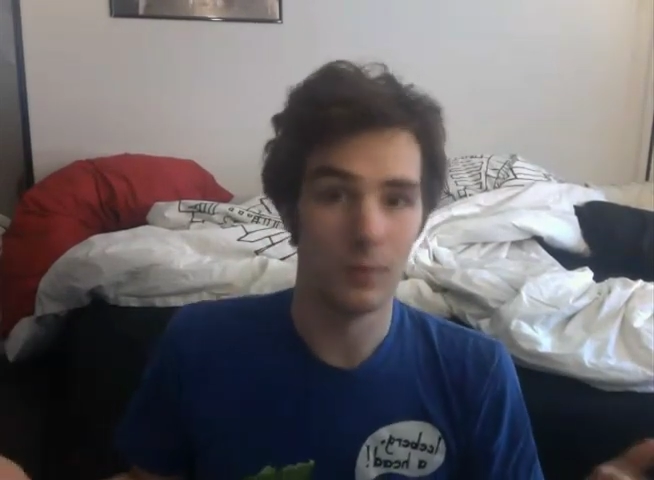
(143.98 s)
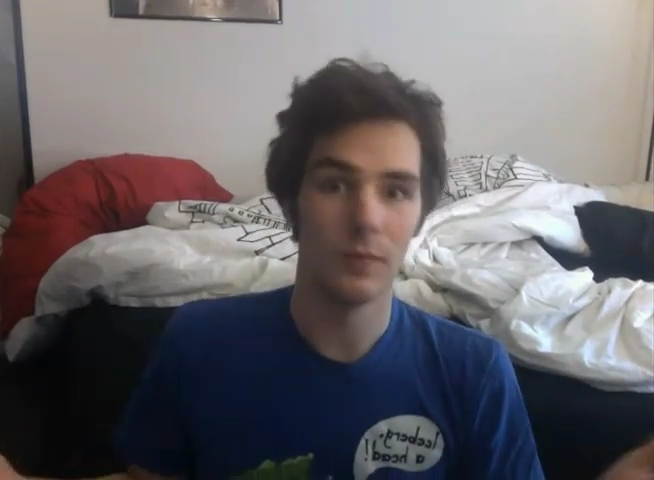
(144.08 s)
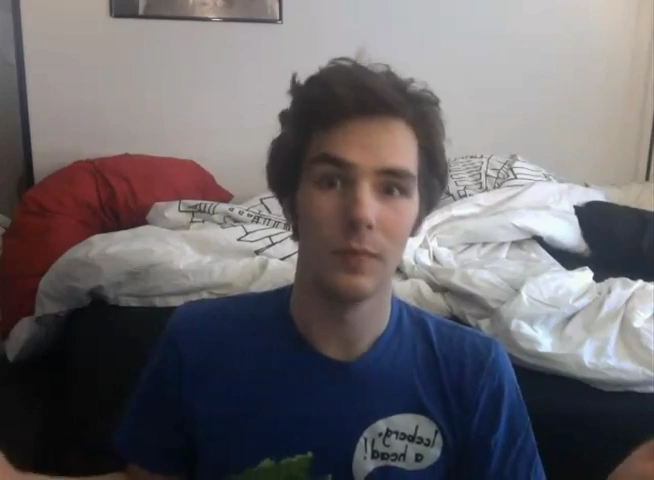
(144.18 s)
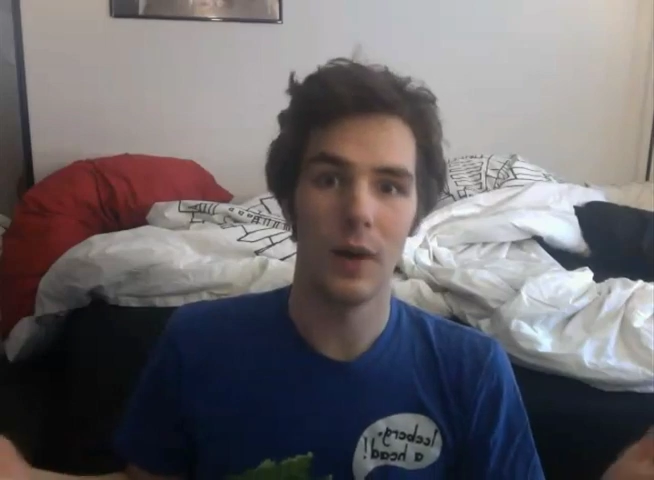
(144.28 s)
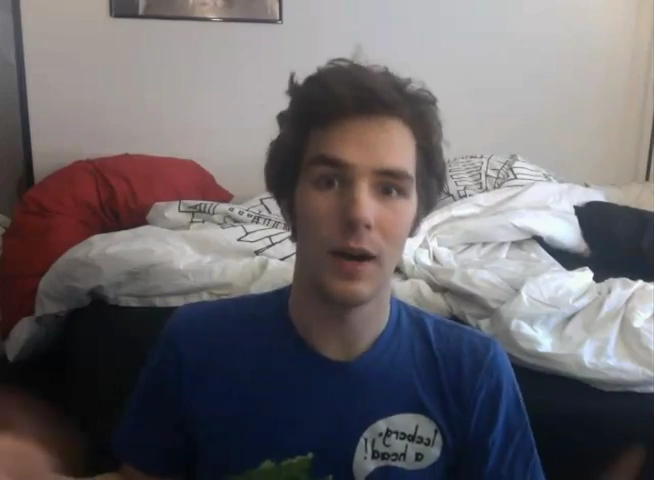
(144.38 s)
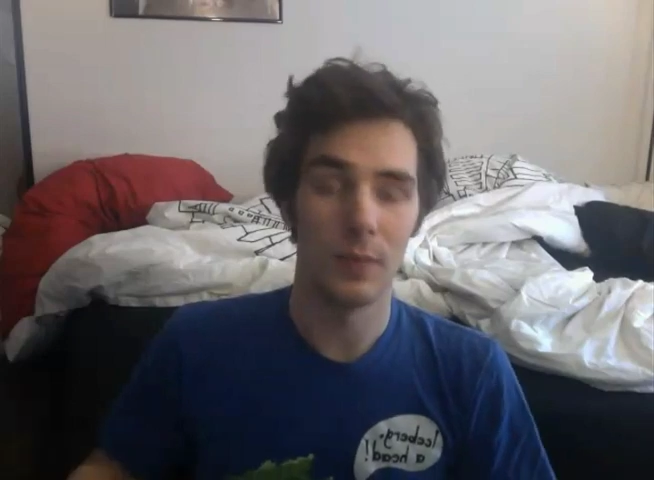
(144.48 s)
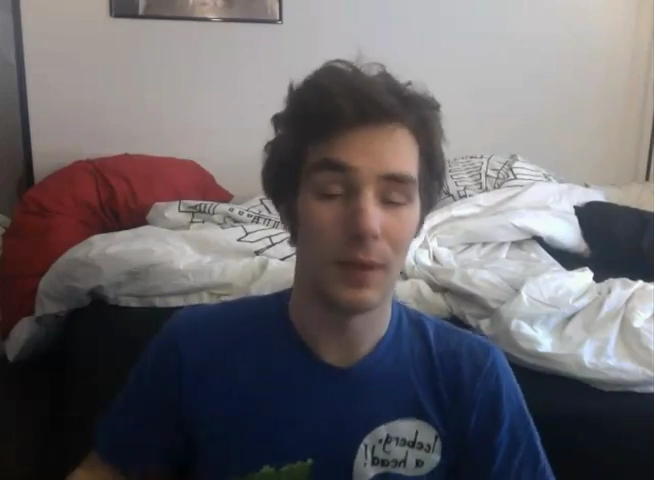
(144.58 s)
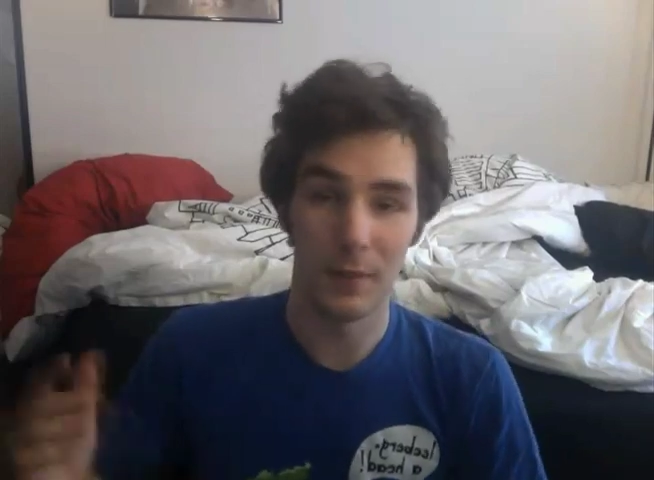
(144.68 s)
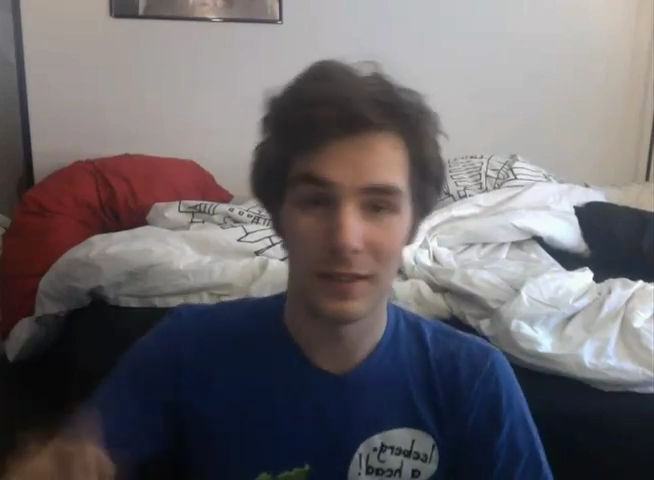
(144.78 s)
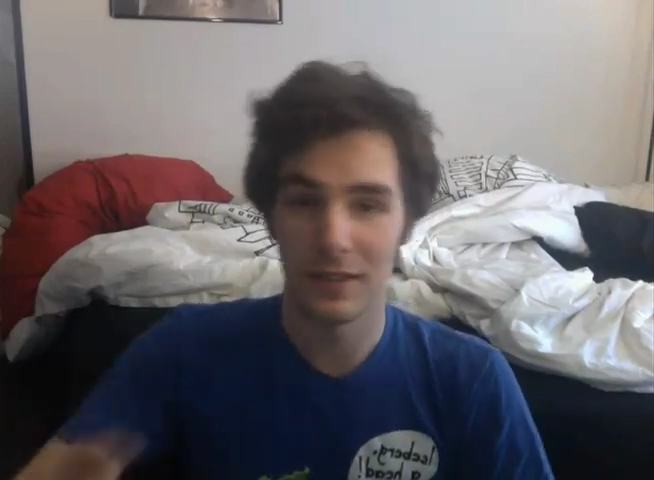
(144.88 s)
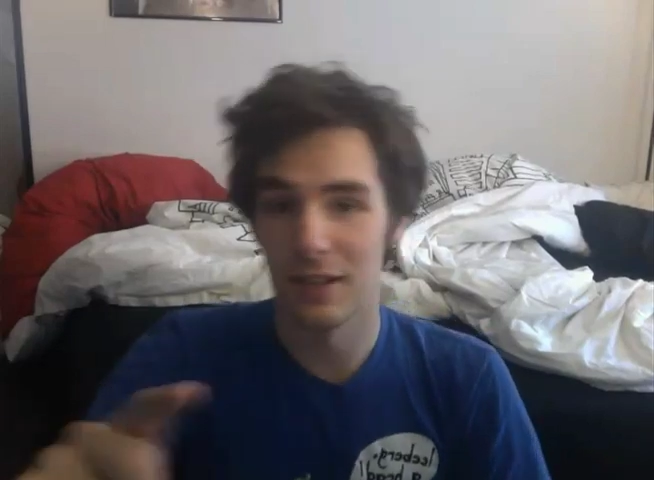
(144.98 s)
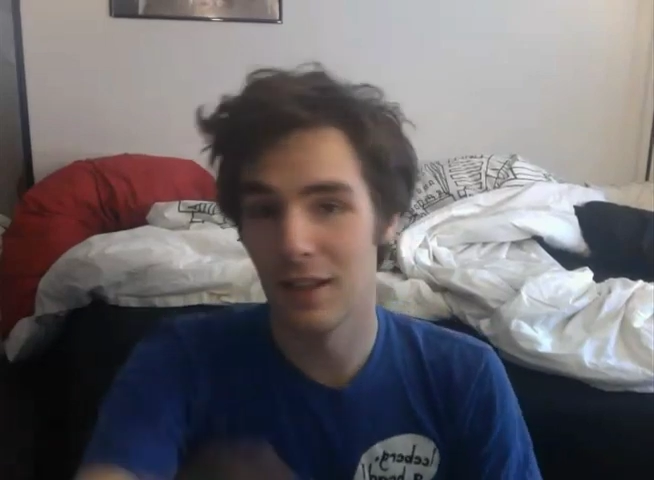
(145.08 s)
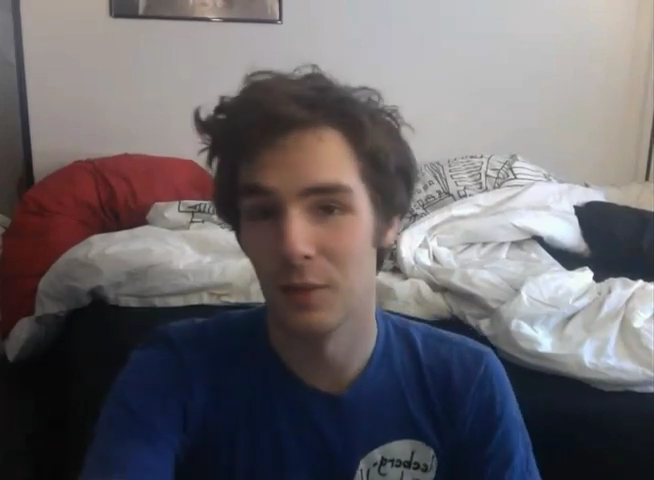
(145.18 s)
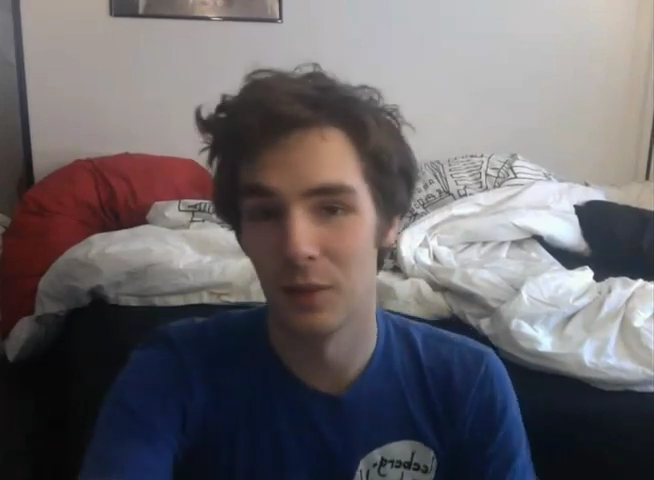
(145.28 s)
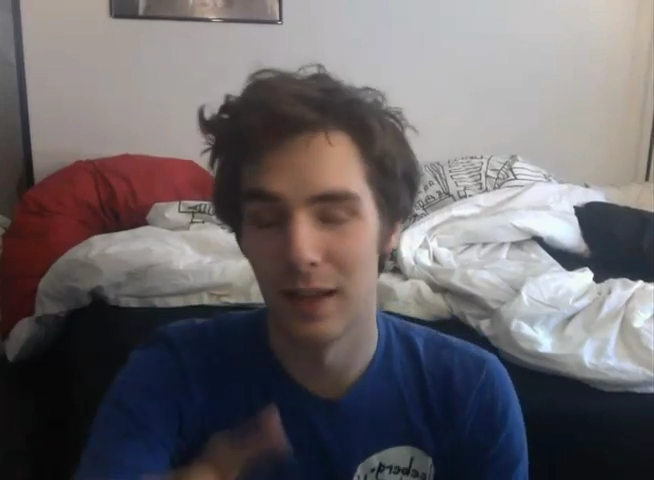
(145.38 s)
Wow, but I'm gonna start
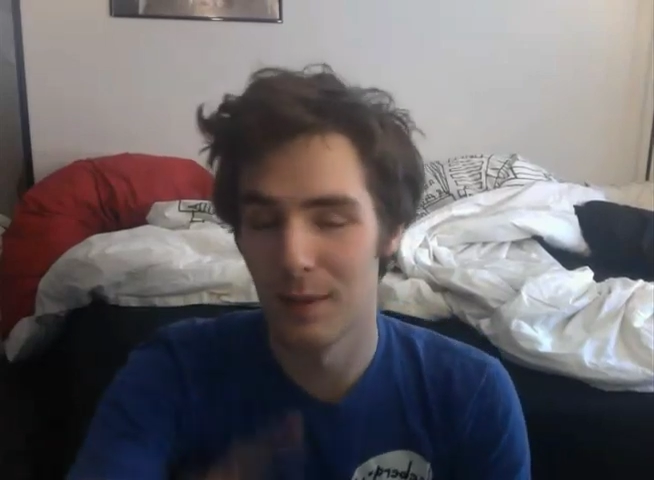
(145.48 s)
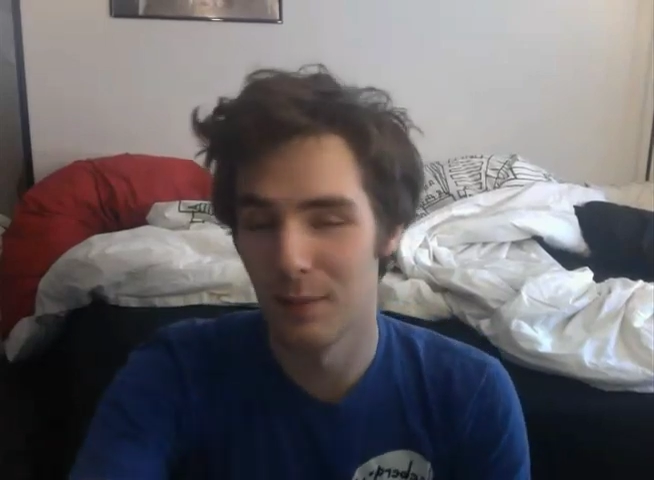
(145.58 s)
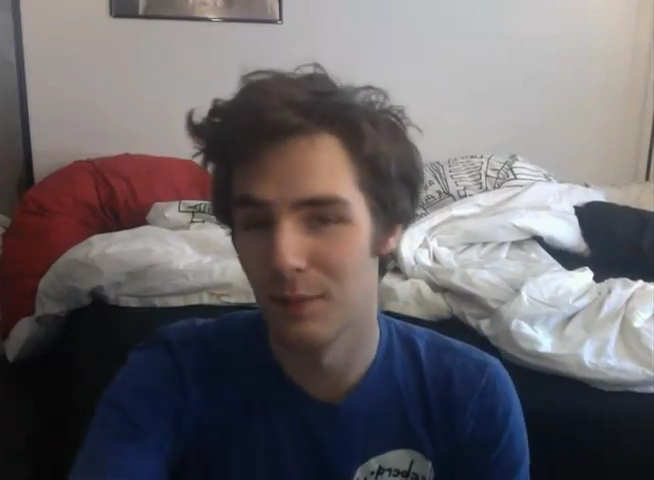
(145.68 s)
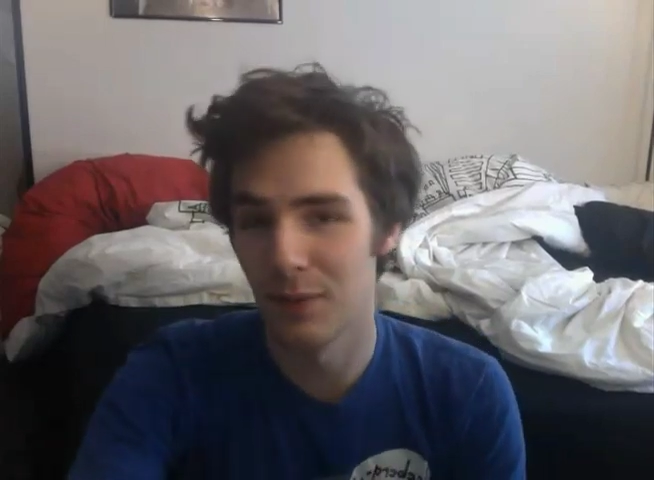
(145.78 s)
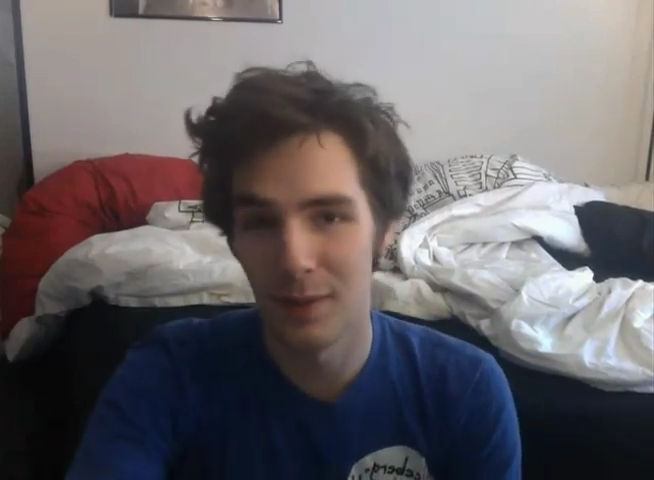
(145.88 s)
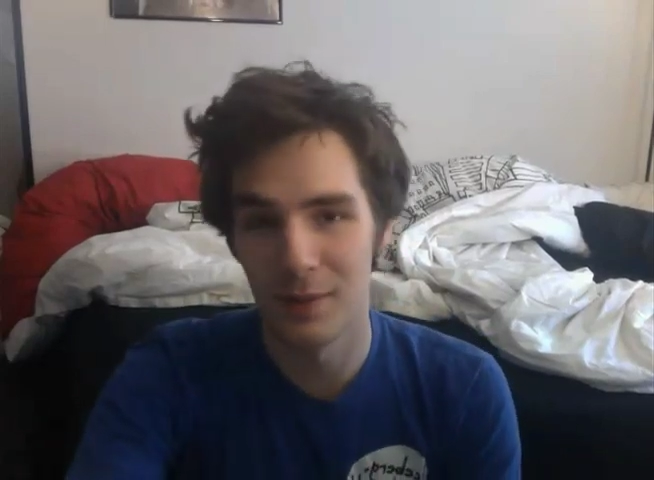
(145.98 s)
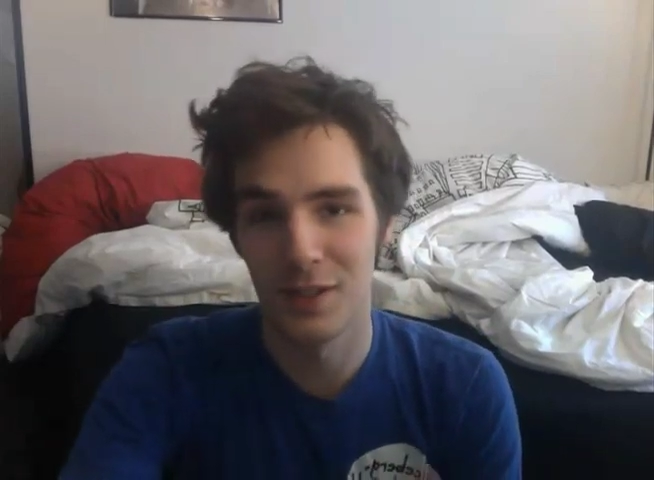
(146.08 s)
another one. I promise